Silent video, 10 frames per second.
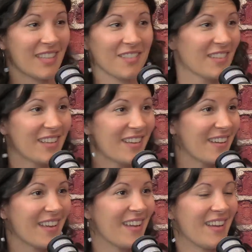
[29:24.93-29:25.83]
at a really
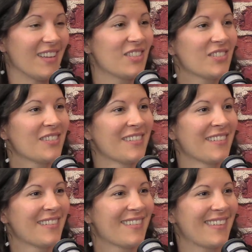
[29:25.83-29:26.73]
young age.
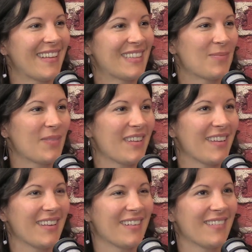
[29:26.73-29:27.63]
It's
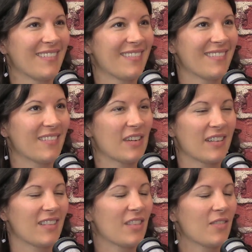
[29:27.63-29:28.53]
been
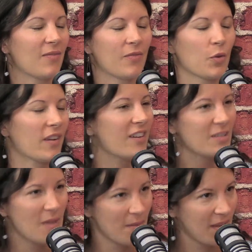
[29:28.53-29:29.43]
4 years,
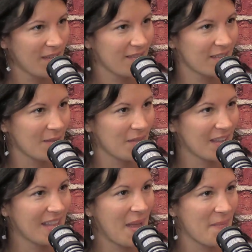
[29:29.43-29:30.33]
maybe? Something
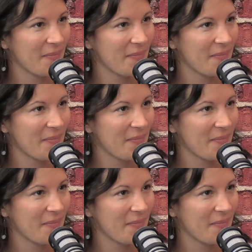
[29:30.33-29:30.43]
like that?